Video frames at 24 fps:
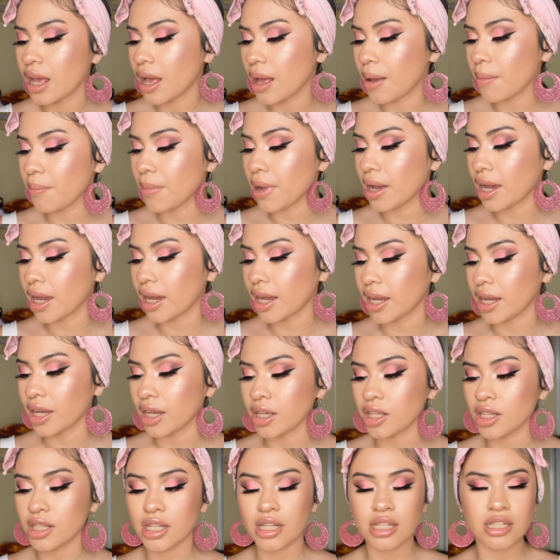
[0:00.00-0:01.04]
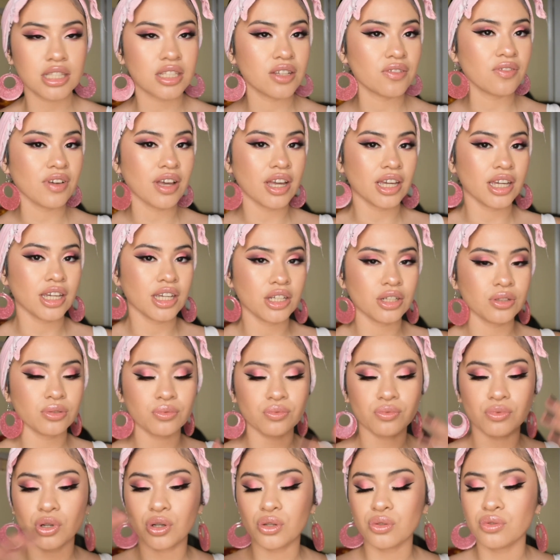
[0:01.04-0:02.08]
My Divine
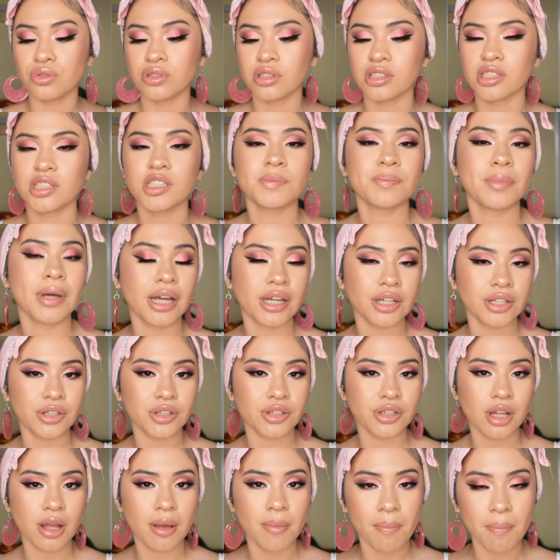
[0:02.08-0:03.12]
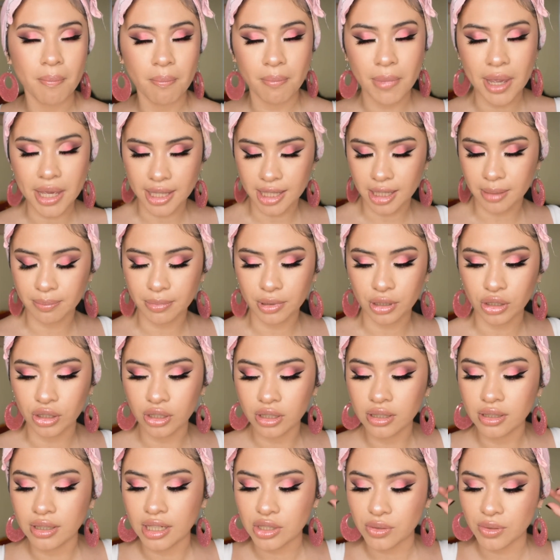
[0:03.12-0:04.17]
Rose inspired makeup
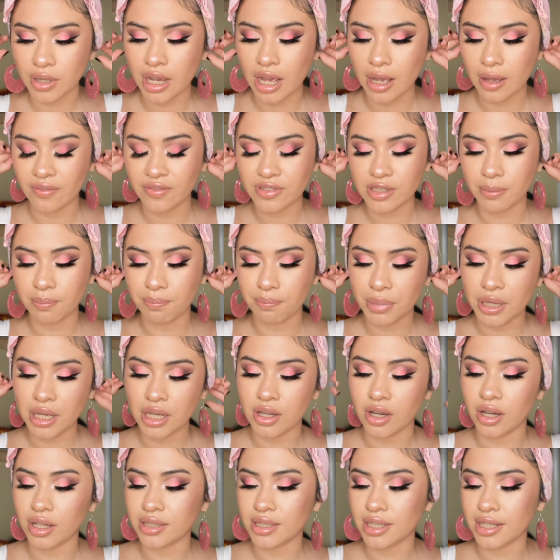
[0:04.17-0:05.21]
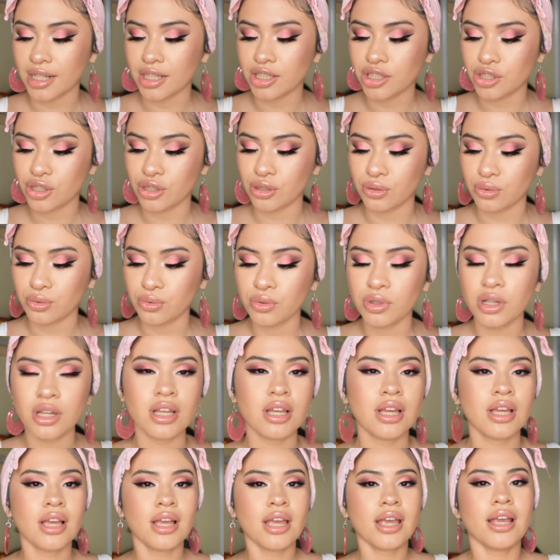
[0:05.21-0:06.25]
look. That's why I have some pink on today too.
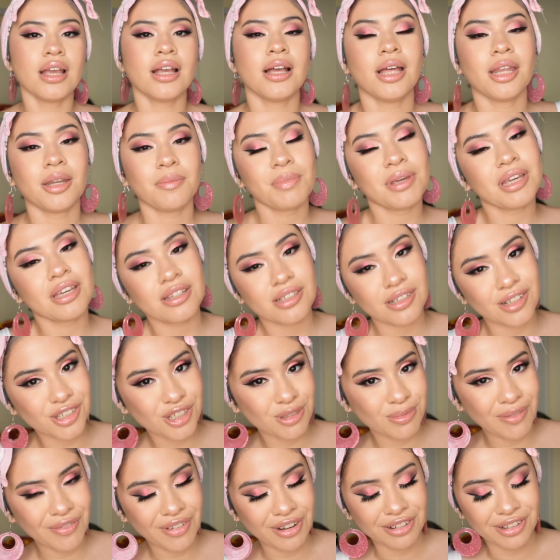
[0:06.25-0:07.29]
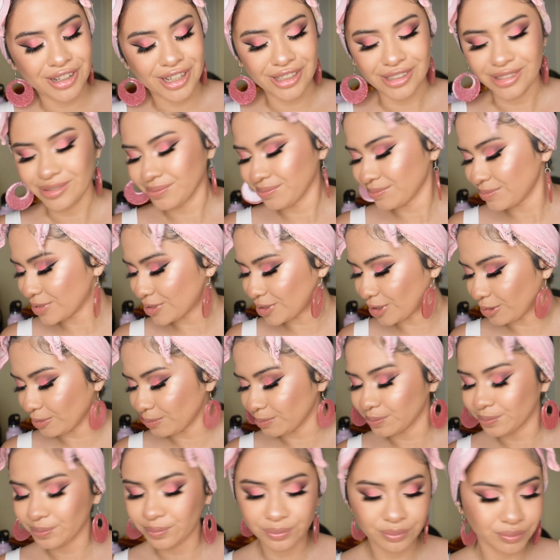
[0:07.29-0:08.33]
And pink is also my favorite color. So,
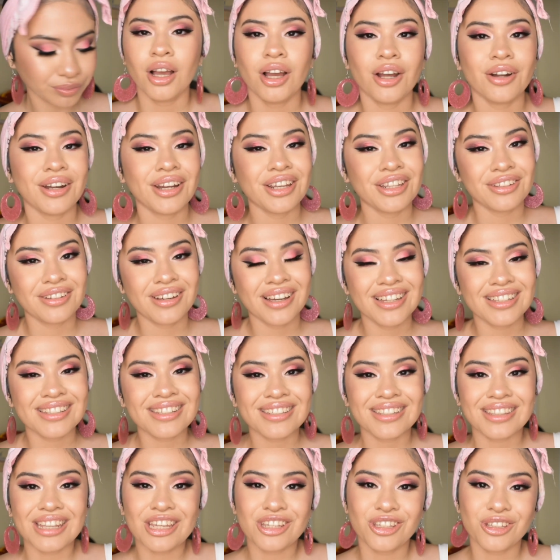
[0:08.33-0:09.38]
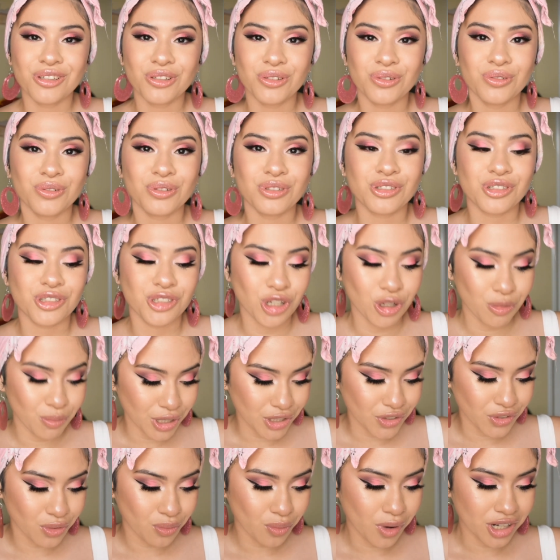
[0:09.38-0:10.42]
alright you guys, thank you so much
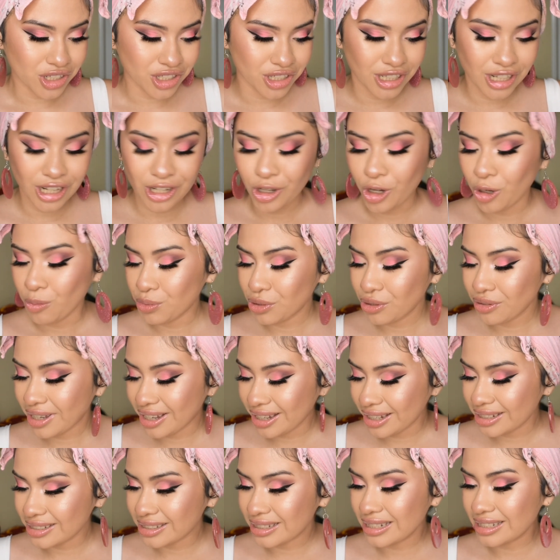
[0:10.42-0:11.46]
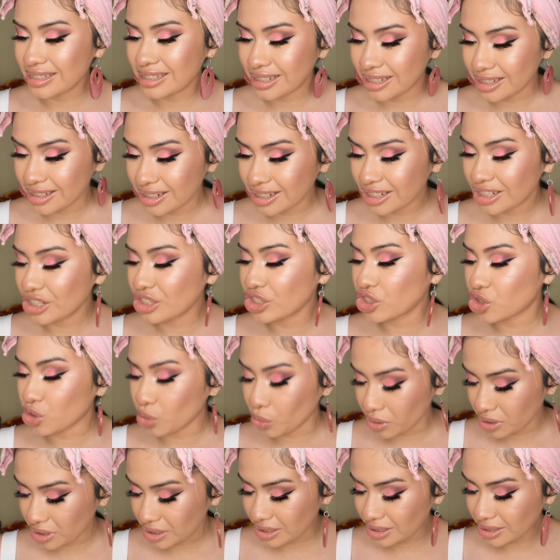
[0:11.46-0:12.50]
for watching. I hope you guys did
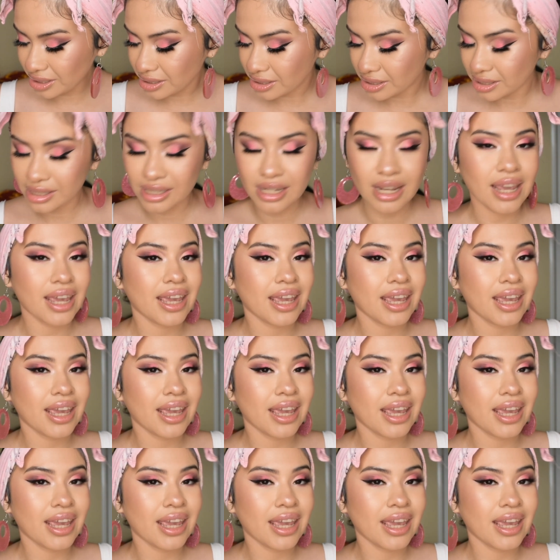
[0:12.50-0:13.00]
enjoy this.